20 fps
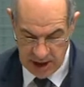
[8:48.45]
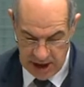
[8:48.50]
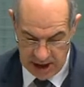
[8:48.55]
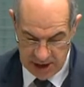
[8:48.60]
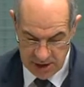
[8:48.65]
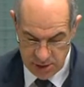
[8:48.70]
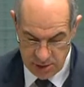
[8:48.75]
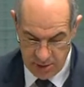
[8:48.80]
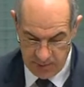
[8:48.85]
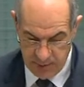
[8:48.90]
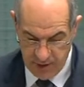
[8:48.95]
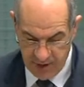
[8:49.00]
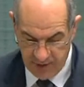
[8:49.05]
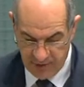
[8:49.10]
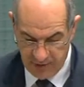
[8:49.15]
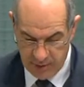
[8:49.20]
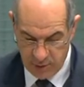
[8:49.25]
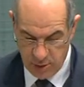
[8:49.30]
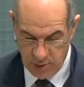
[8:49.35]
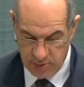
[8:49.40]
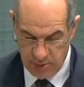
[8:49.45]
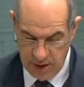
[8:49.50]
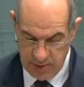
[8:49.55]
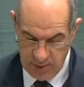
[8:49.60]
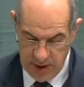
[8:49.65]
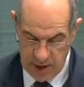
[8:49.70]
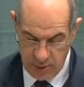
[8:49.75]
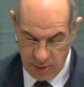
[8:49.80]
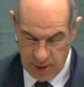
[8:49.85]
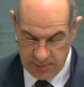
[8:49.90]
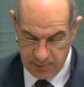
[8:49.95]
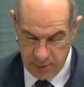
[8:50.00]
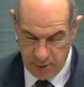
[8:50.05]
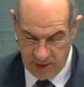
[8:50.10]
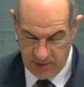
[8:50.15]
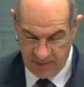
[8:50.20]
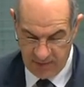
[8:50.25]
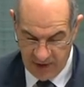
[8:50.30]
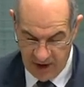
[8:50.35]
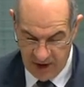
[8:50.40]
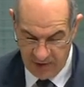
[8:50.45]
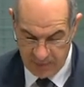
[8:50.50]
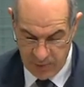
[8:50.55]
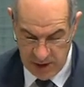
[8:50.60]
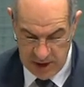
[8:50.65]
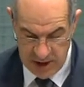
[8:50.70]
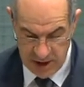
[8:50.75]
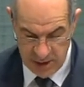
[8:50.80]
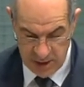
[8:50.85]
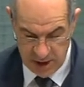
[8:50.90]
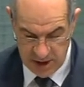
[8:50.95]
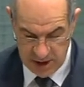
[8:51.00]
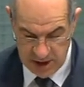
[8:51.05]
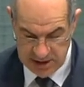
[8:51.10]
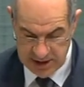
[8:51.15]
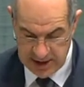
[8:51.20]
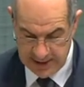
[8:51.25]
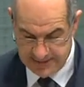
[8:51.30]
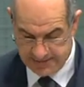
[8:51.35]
extra profit would be about $1.5 billion.